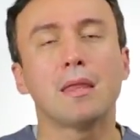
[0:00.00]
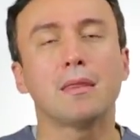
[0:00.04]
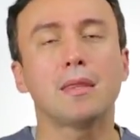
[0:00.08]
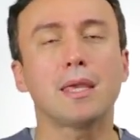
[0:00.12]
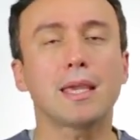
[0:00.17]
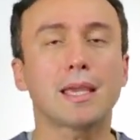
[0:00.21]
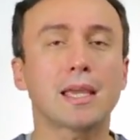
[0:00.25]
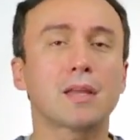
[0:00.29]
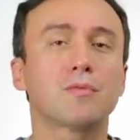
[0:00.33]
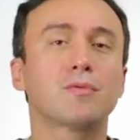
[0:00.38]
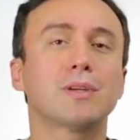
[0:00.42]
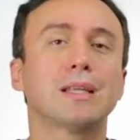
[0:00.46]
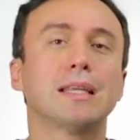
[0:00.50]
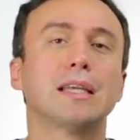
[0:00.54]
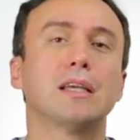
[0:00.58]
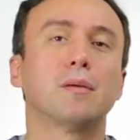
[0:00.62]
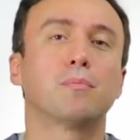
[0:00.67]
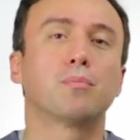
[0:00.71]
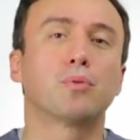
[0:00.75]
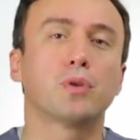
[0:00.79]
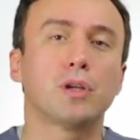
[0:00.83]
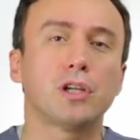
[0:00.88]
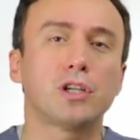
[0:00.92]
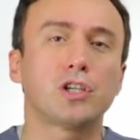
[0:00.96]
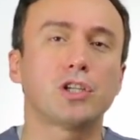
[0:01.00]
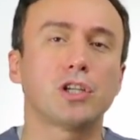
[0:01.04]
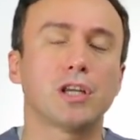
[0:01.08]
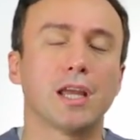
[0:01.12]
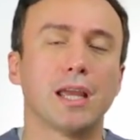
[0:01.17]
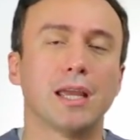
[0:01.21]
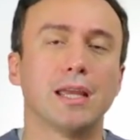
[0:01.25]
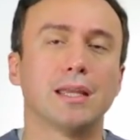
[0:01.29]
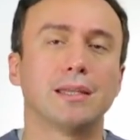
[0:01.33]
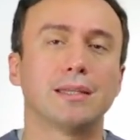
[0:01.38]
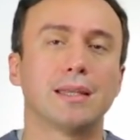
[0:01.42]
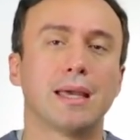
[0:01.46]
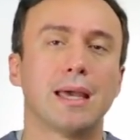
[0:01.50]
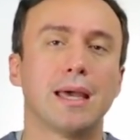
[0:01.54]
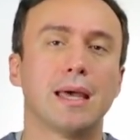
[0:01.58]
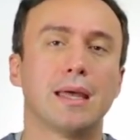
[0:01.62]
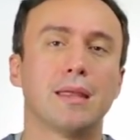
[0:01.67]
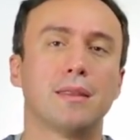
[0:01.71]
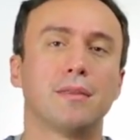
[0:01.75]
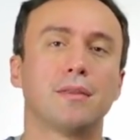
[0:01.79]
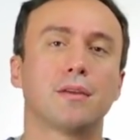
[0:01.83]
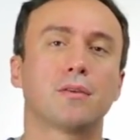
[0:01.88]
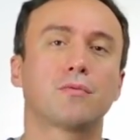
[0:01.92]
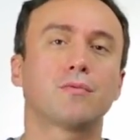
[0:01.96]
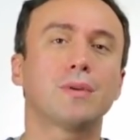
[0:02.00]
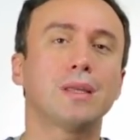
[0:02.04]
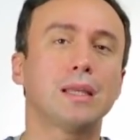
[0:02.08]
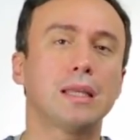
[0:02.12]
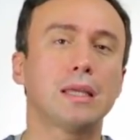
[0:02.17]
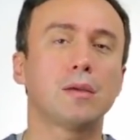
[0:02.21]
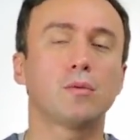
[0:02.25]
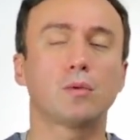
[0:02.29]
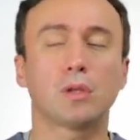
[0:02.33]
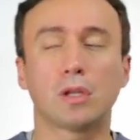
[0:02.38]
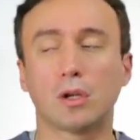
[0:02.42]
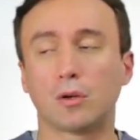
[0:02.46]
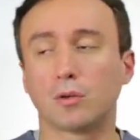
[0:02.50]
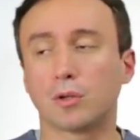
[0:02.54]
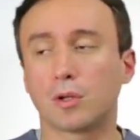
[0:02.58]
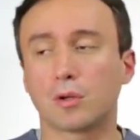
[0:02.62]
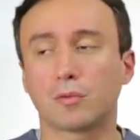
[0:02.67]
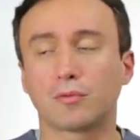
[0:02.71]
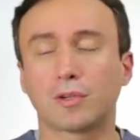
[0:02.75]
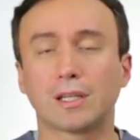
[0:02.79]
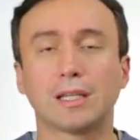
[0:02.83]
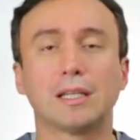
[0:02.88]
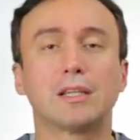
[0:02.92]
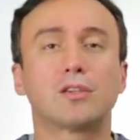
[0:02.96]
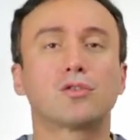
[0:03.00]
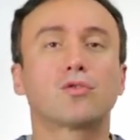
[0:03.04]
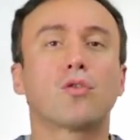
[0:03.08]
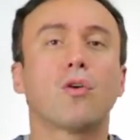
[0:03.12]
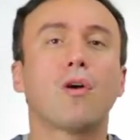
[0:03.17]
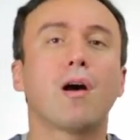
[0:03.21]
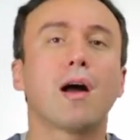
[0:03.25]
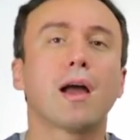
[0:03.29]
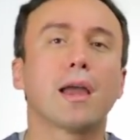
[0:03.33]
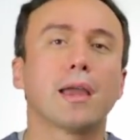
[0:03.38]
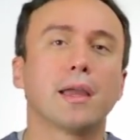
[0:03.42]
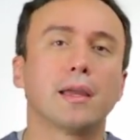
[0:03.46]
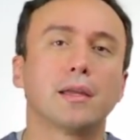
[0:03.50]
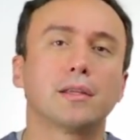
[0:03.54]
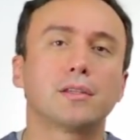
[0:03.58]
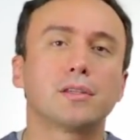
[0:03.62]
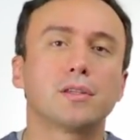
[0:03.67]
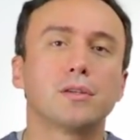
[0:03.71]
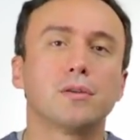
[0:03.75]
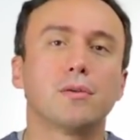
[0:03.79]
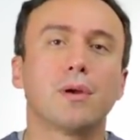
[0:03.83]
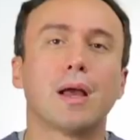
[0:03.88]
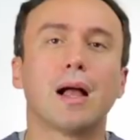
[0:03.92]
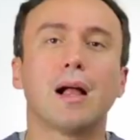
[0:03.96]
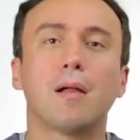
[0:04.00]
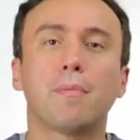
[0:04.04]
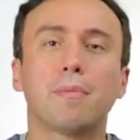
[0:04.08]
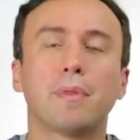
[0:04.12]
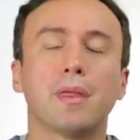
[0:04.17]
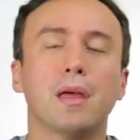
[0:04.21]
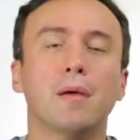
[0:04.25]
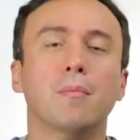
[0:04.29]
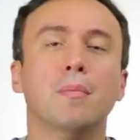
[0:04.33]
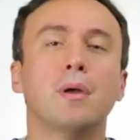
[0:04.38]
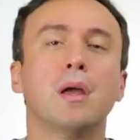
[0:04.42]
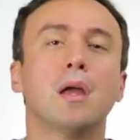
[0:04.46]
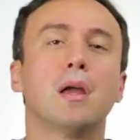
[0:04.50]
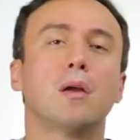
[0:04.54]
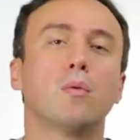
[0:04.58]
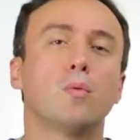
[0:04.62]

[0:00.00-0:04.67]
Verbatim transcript: they can really appreciate that they're really you know you're really trying to help them